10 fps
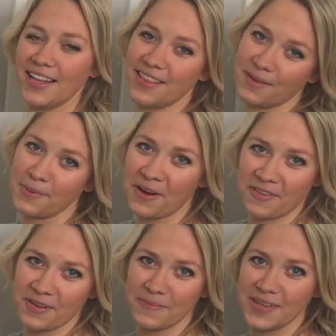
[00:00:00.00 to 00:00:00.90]
in the
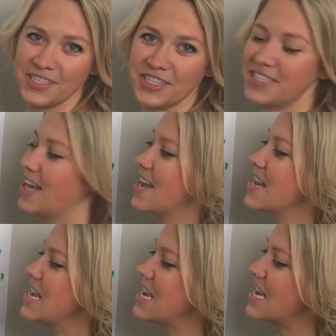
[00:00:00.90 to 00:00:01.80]
poem, it just said
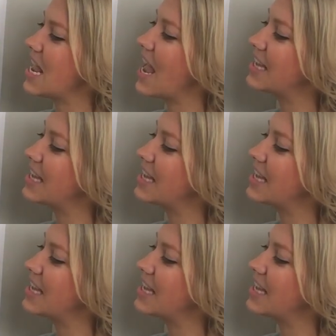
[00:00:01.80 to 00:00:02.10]
he